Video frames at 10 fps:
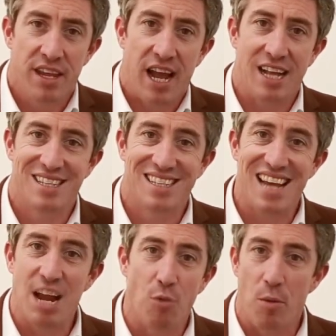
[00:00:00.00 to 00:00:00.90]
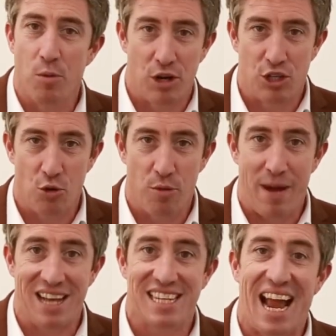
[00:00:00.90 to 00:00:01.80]
And today what we want to talk
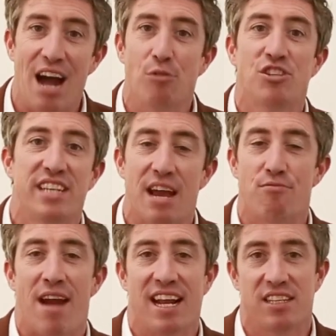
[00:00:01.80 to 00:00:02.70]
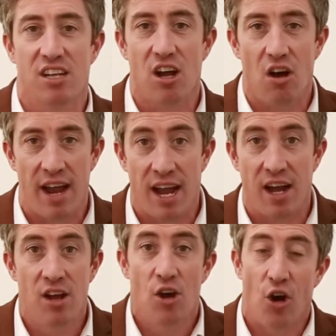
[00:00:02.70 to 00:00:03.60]
about is how to get ranked higher
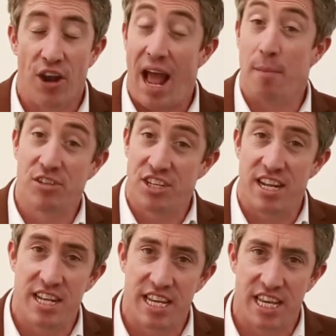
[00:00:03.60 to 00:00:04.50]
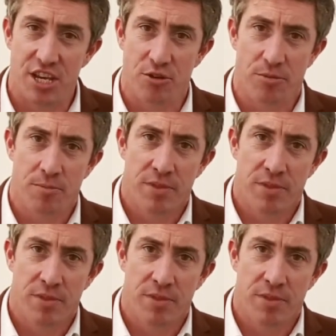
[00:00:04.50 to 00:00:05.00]
on Amazon in the EU.